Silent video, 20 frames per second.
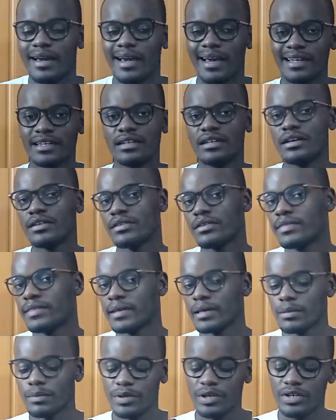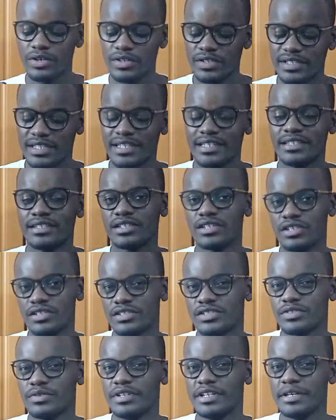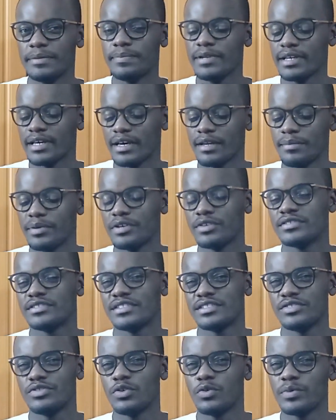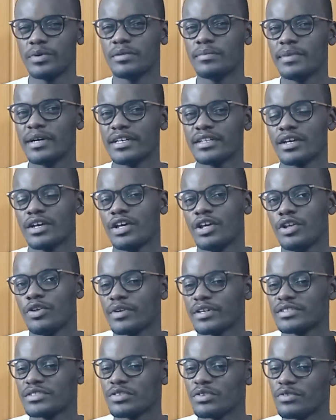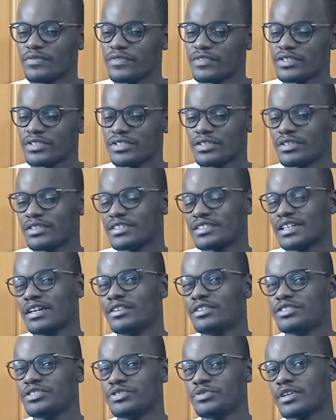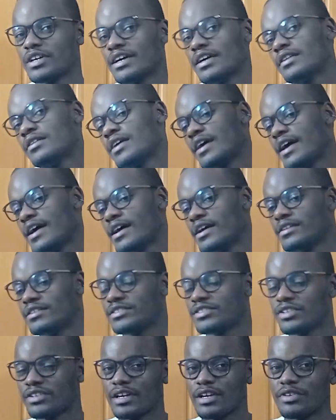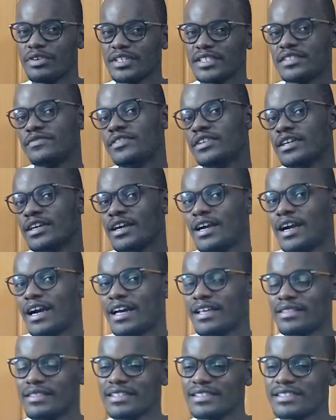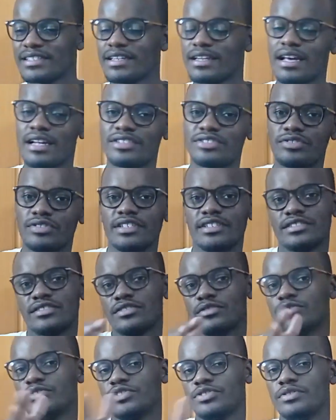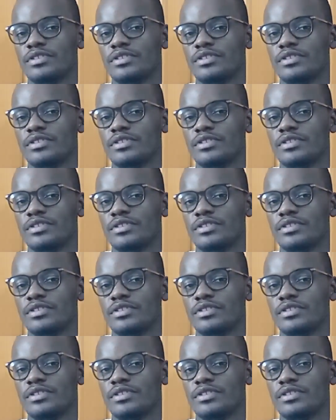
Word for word: and another thing, because it turns so deeply and because there's no wheel bite, you can sort of turn as hard as you can and turn aggressively, and this naturally slows you